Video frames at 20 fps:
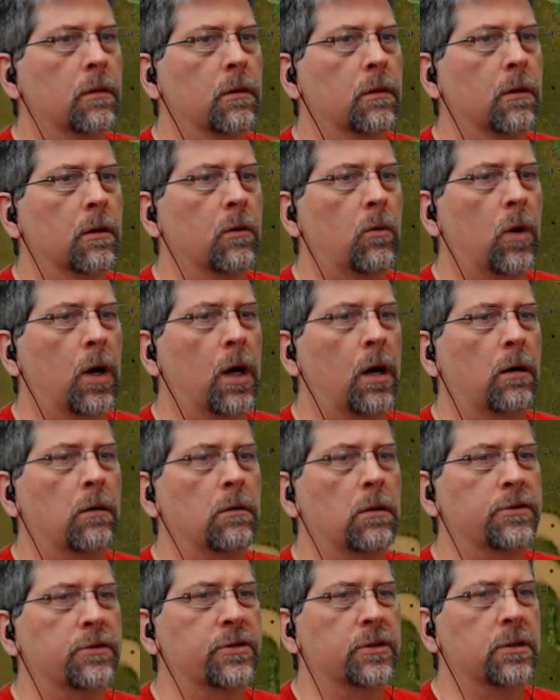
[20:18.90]
Wow,
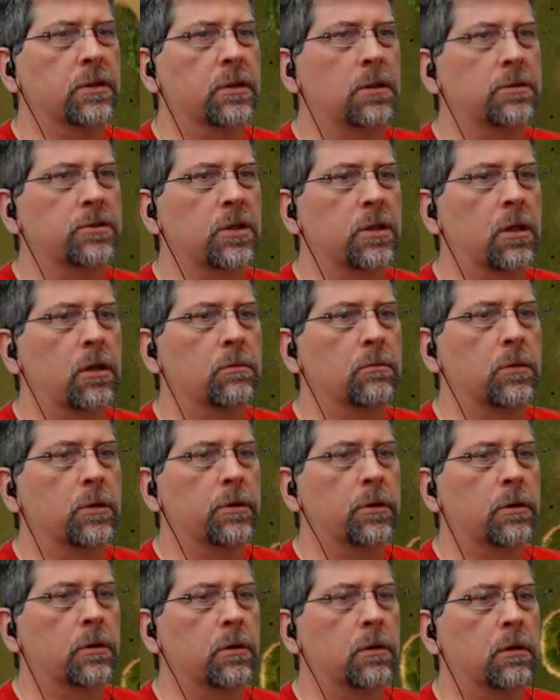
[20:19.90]
that's a long
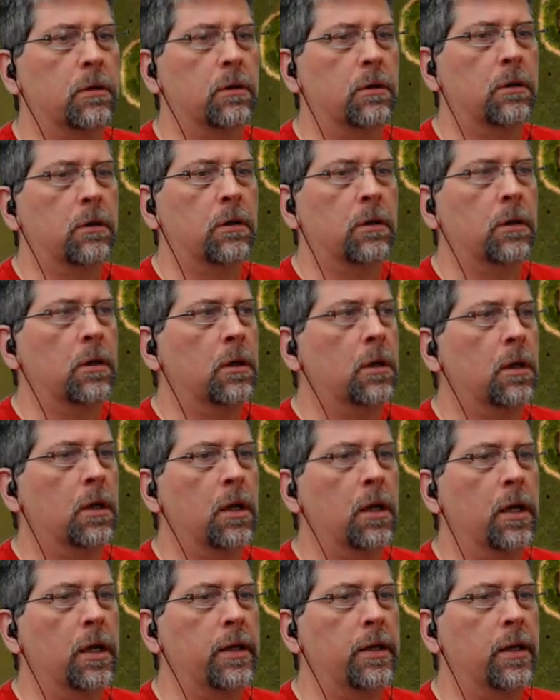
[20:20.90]
motor.
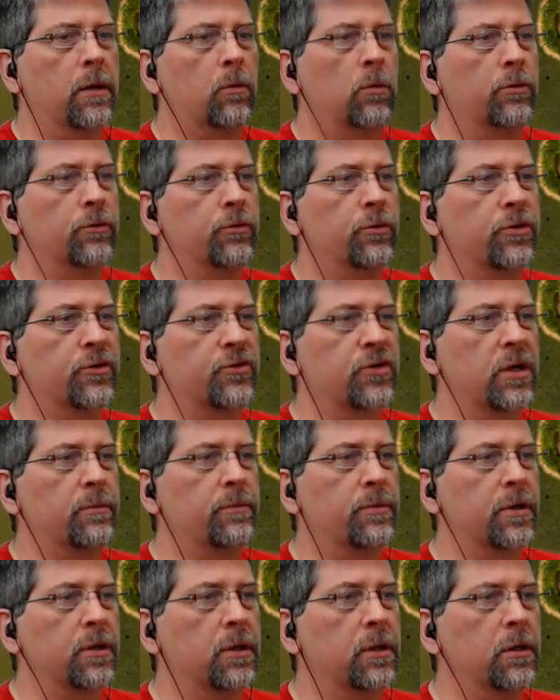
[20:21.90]
And then we'll do the same
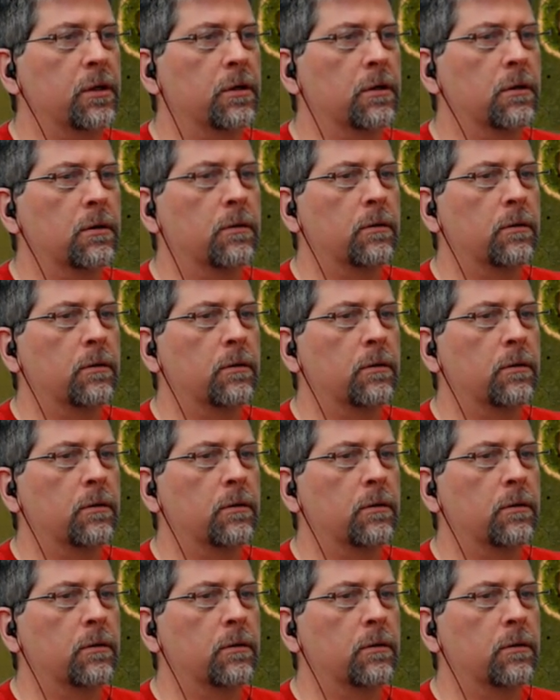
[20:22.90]
thing here.